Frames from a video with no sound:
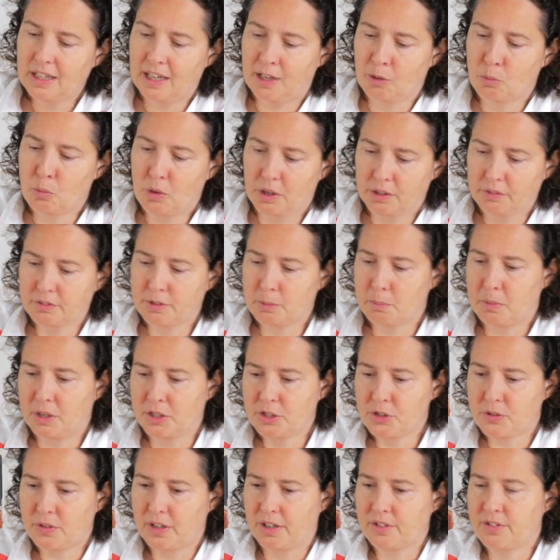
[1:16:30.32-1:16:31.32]
And one of the
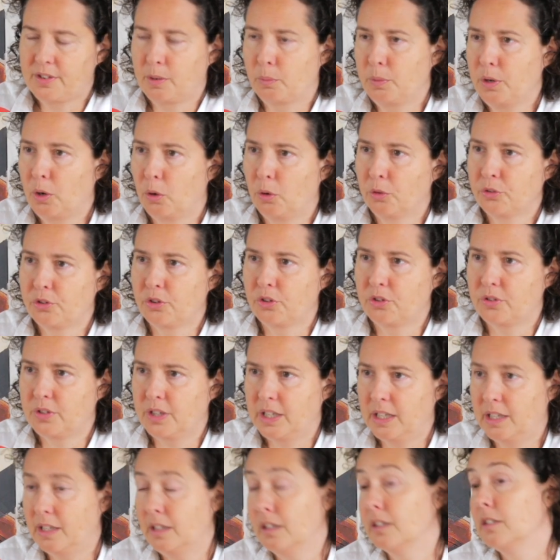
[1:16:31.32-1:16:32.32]
mantras is that we also
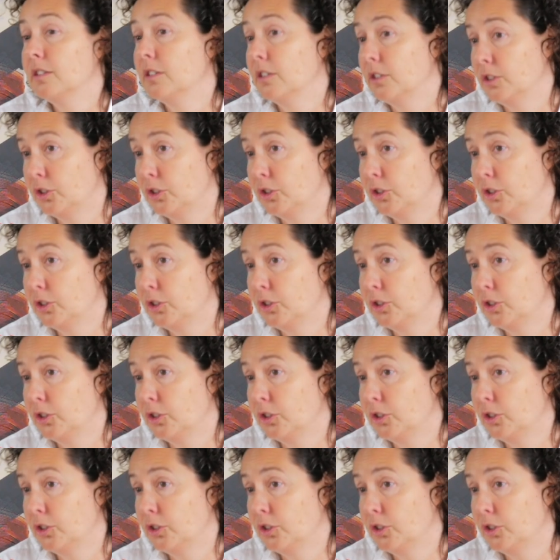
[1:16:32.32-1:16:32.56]
say